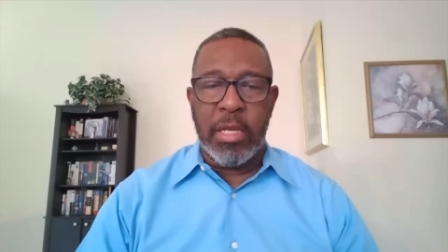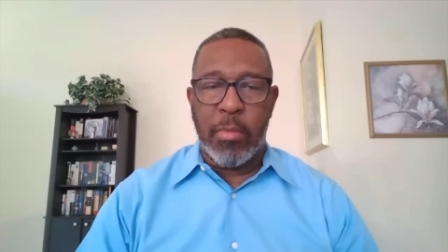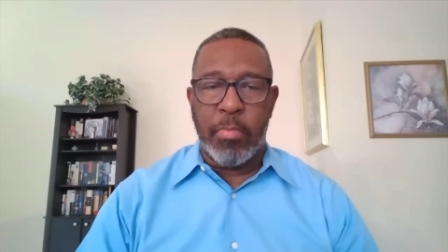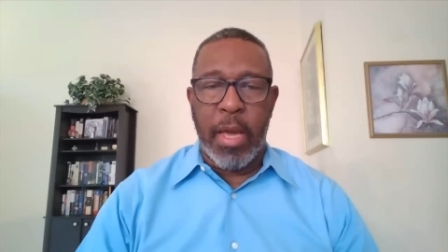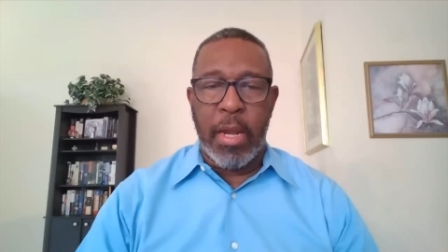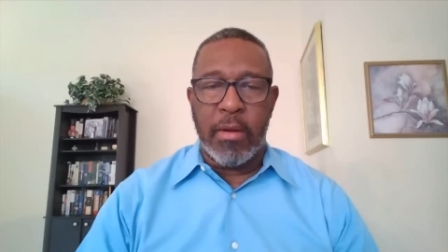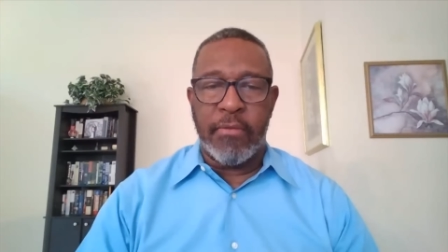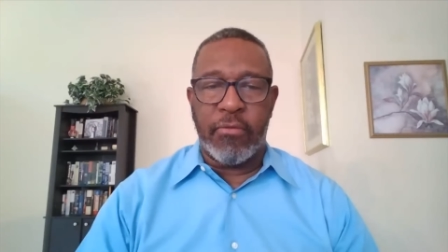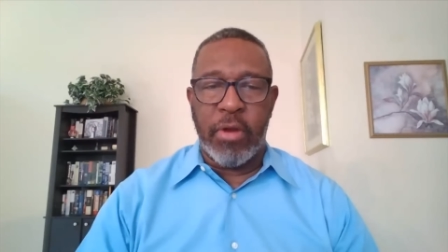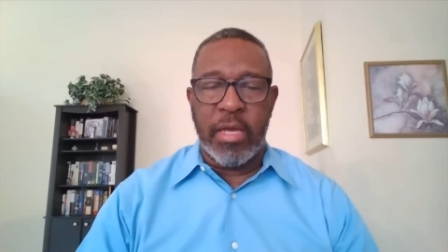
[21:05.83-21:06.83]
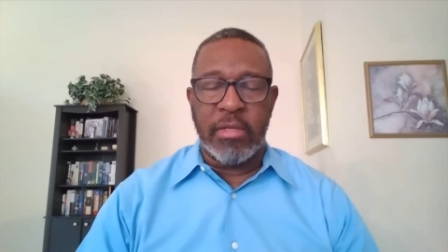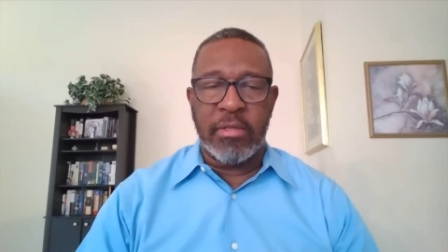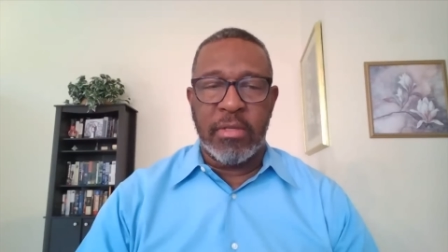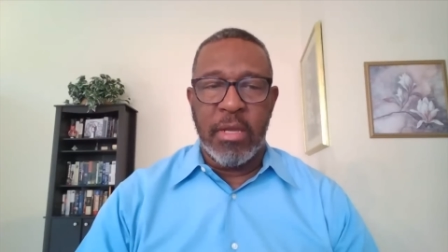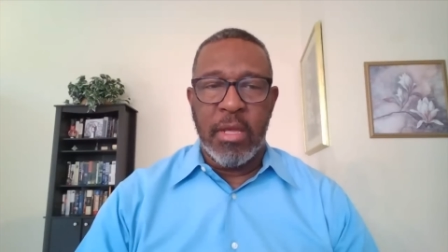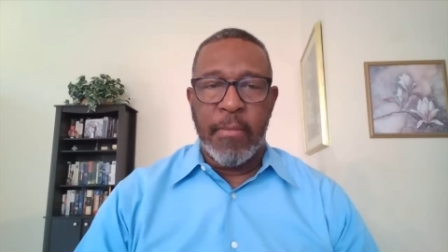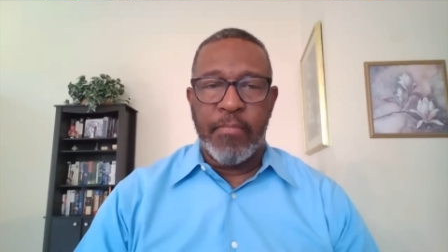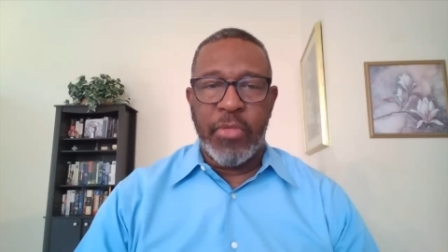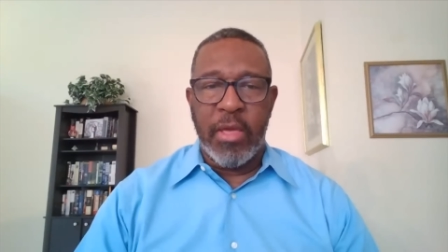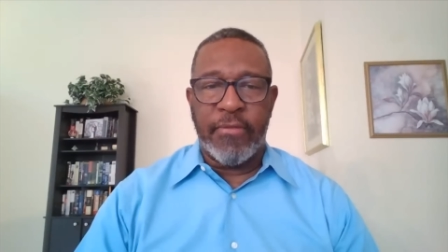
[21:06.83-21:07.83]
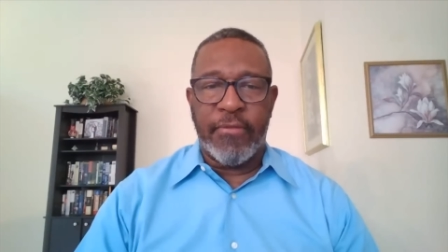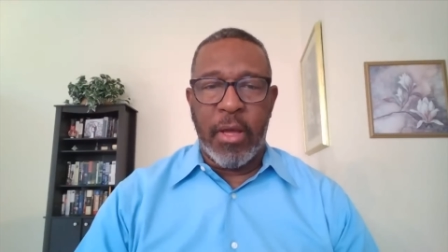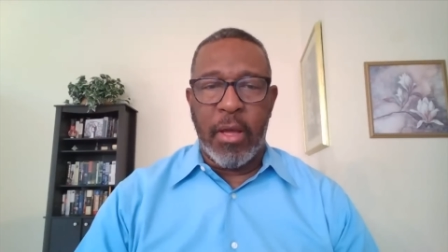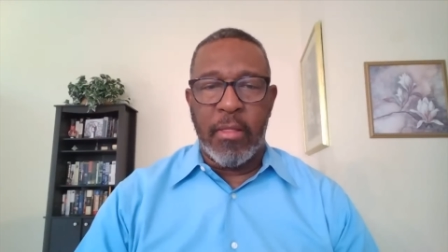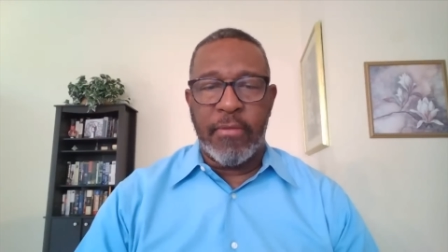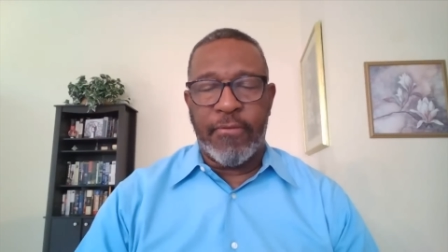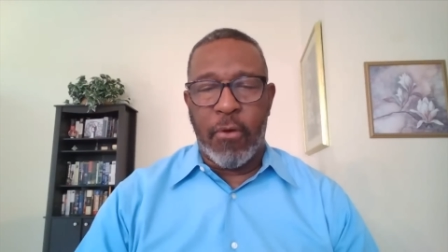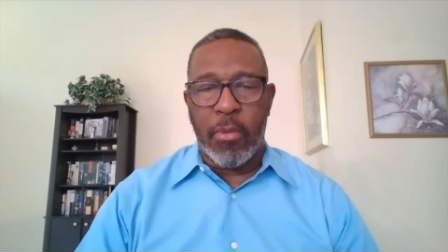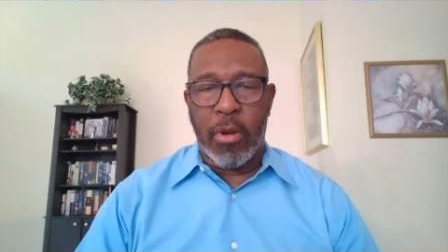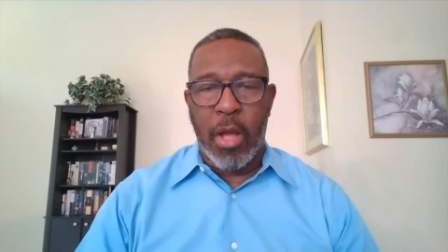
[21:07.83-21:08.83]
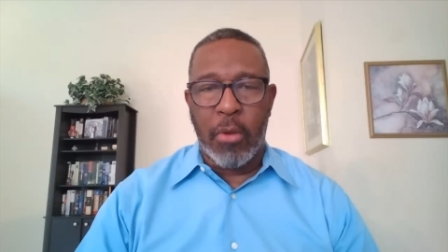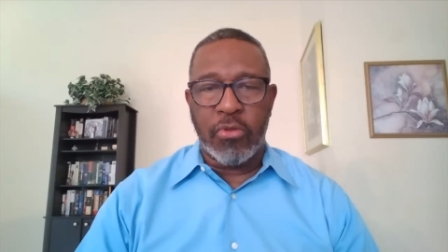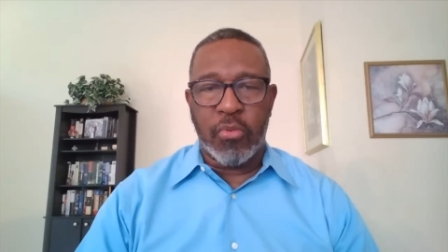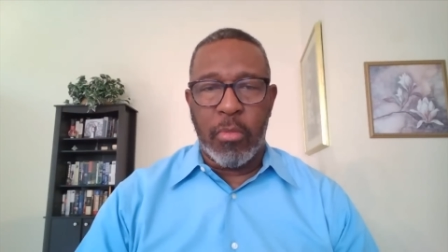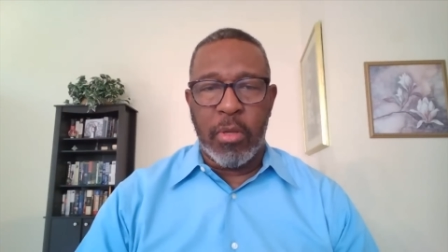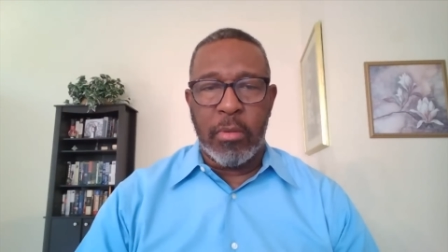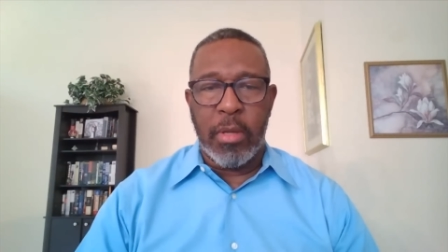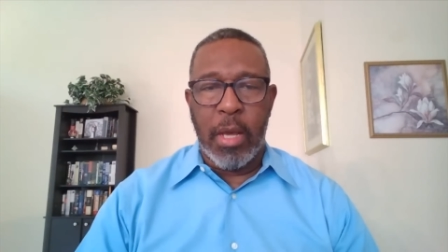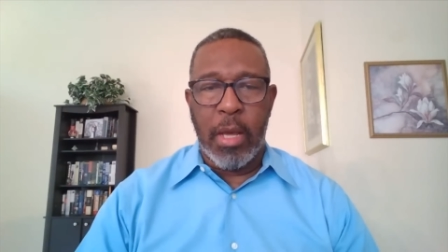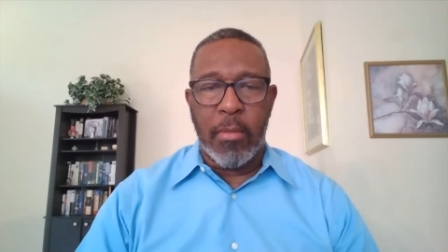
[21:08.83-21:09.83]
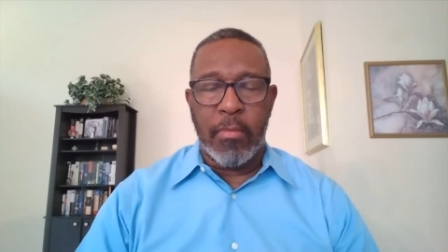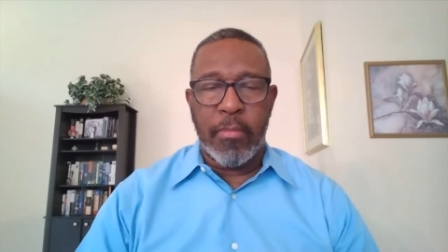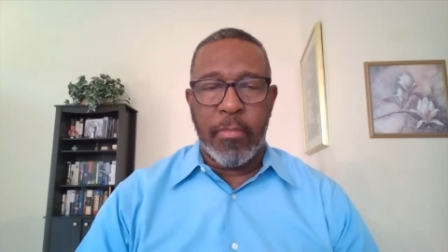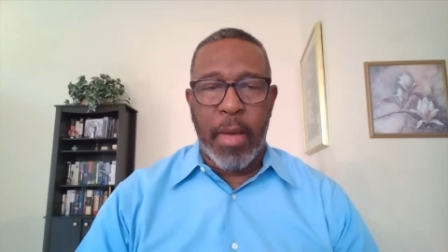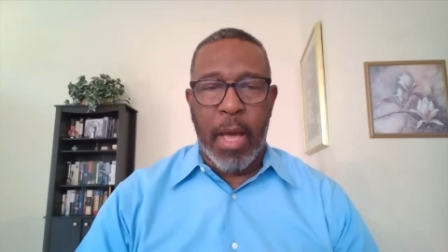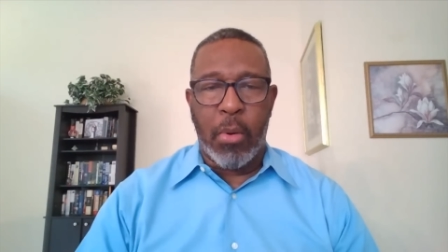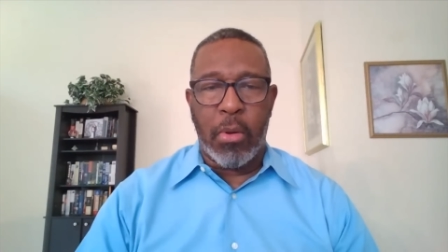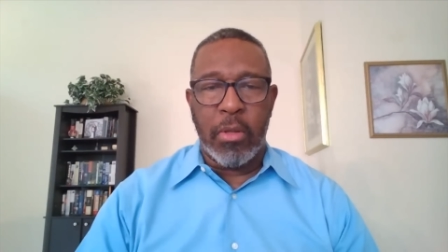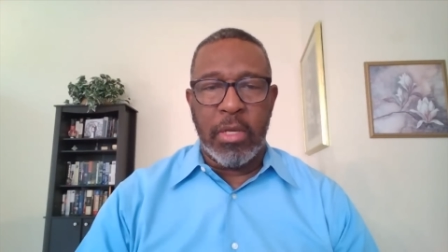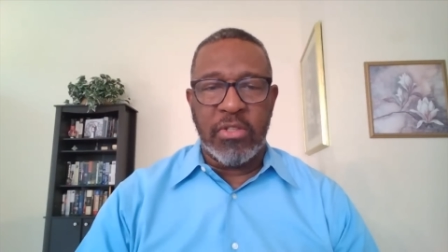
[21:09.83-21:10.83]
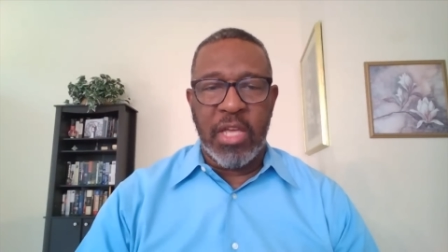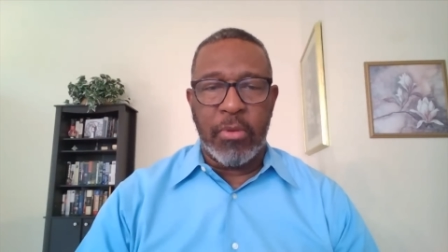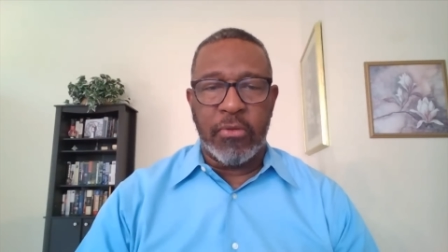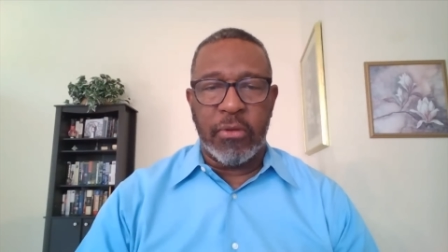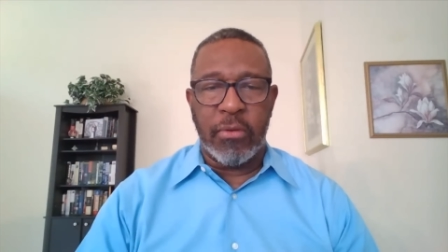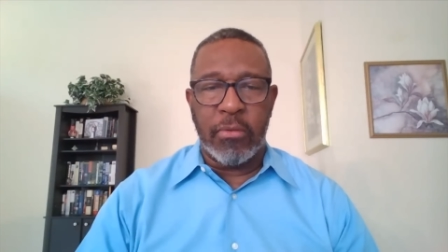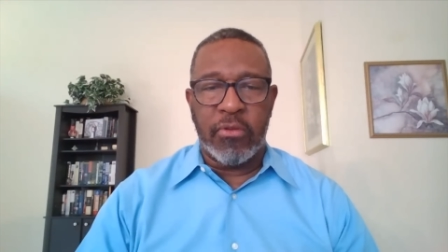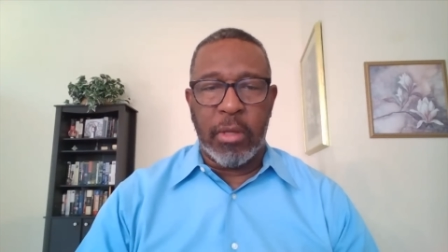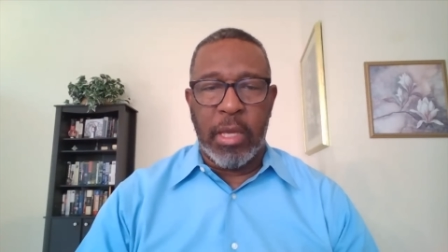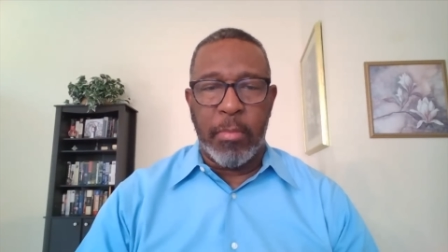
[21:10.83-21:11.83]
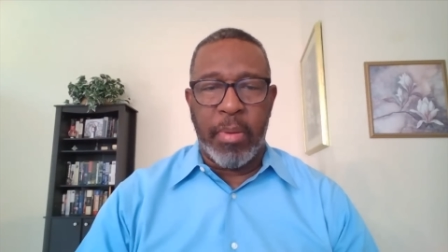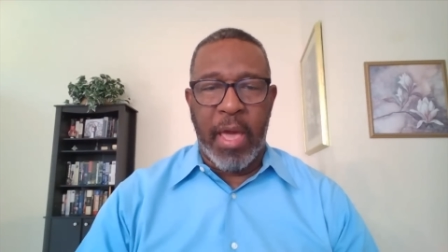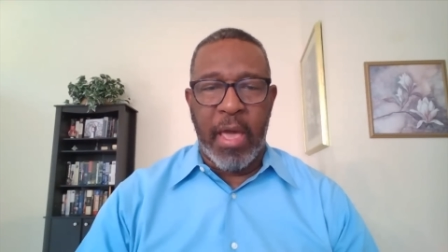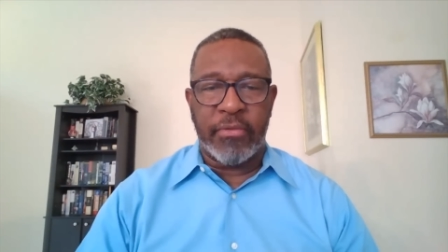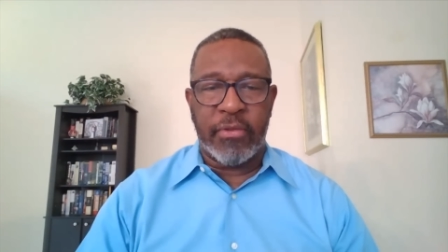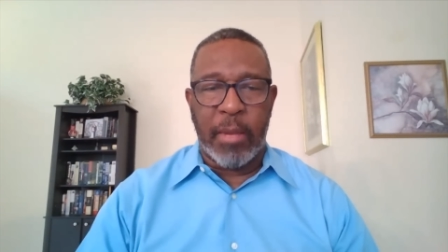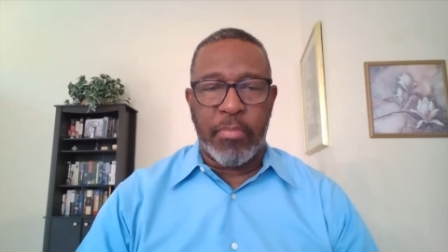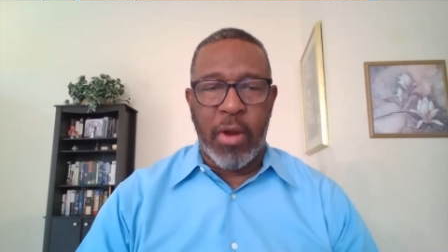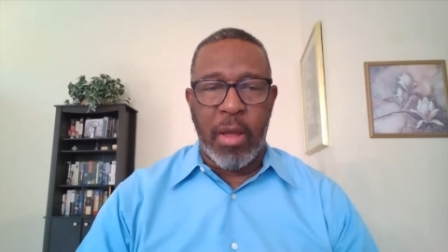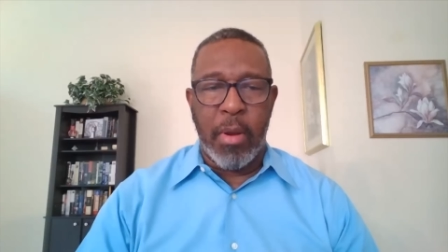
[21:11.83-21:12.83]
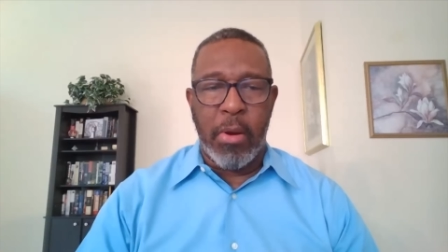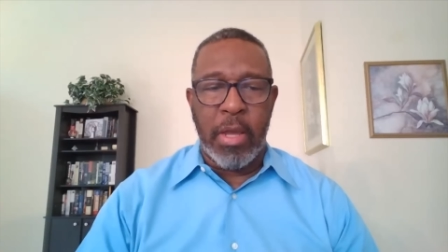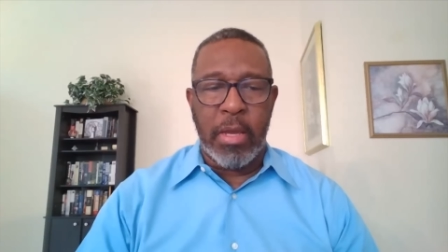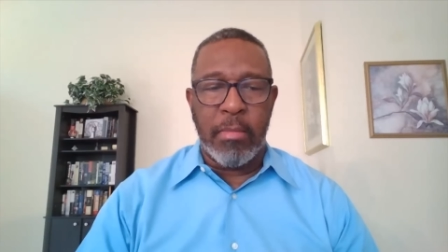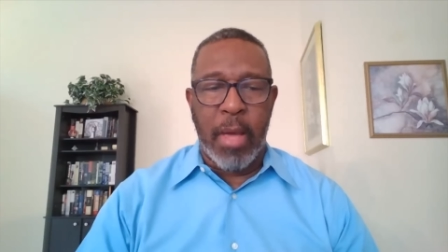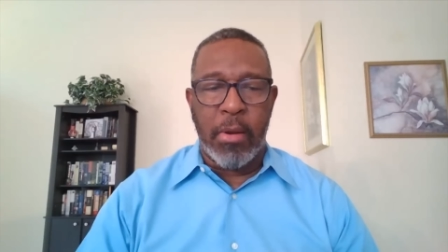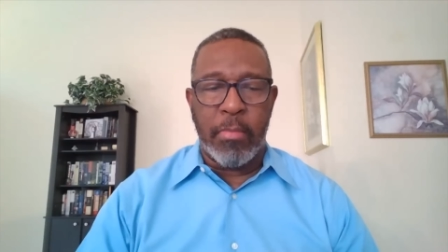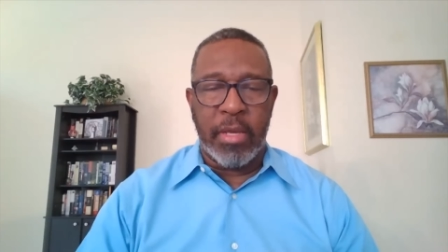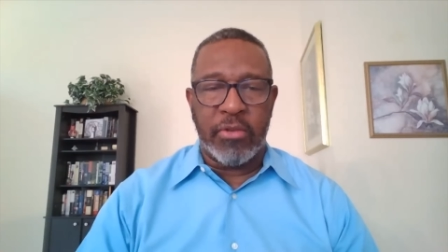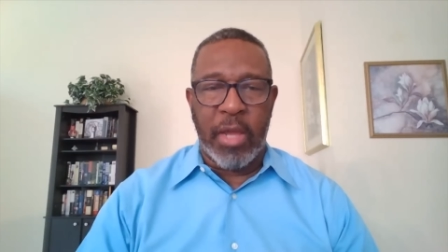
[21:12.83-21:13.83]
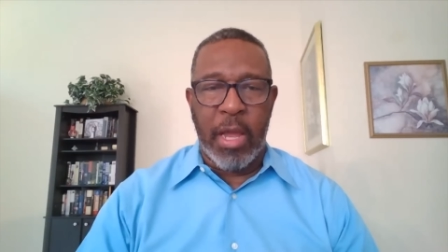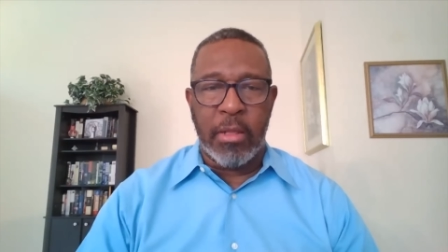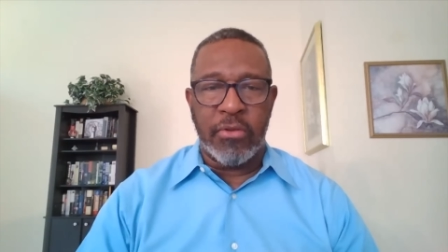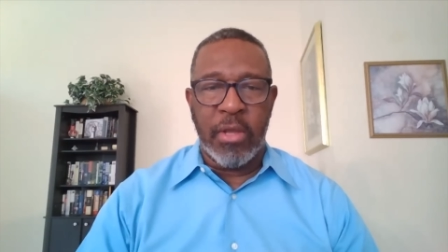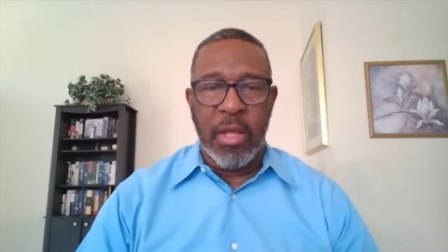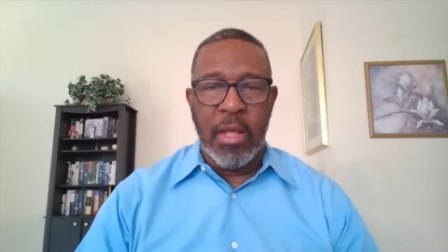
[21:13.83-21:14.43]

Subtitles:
competitive race if former Congresswoman Powell is able to get past that primary and mount a big challenge.